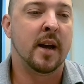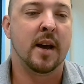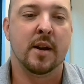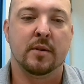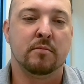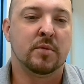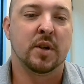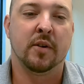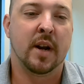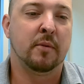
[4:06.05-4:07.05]
and
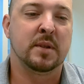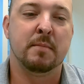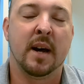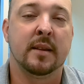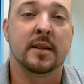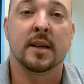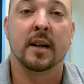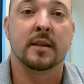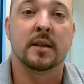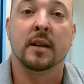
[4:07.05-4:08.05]
turned out it was math and
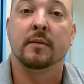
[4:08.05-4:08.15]
science.